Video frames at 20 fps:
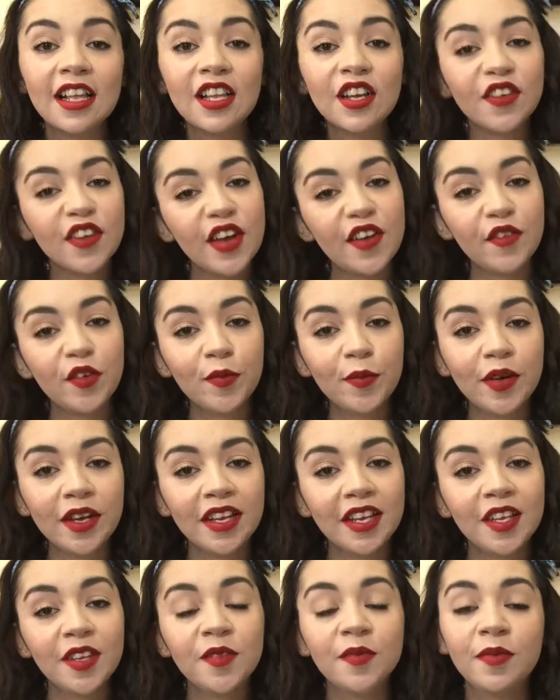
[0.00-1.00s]
Hello
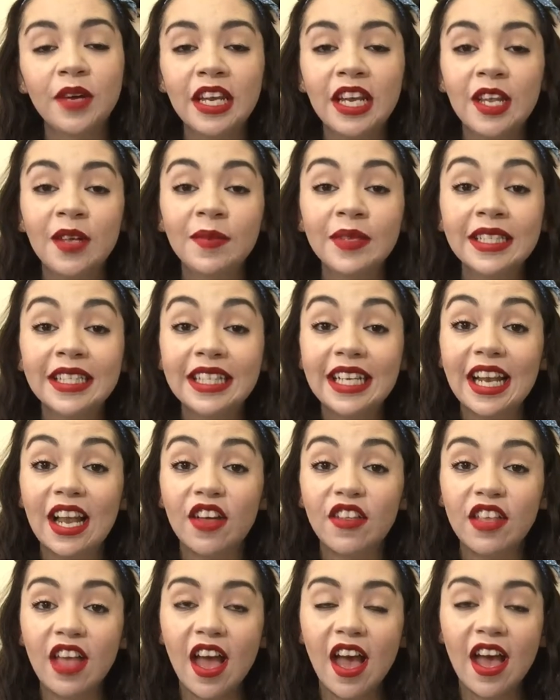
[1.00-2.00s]
everybody, my name is
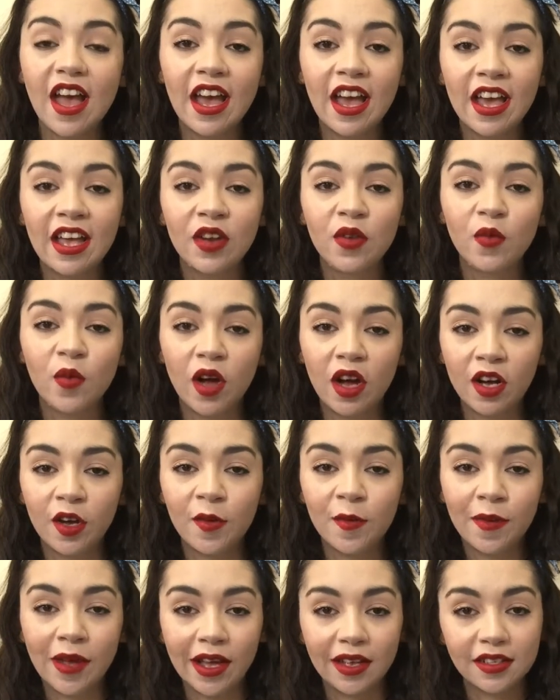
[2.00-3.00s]
Claudia and
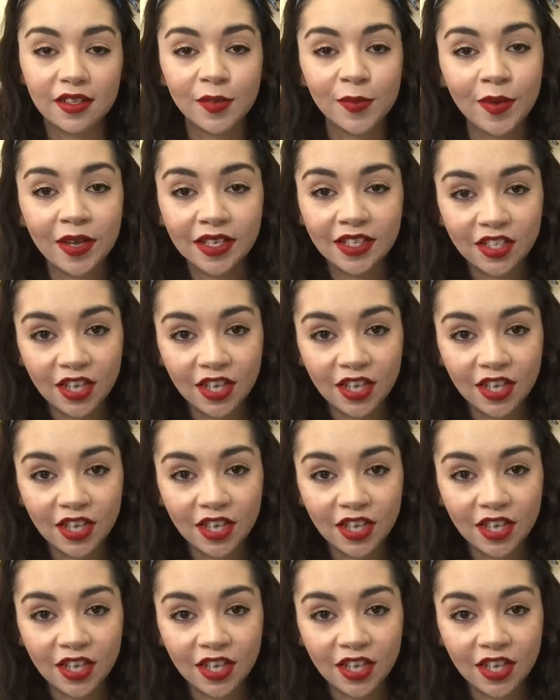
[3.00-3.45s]
welcome back to my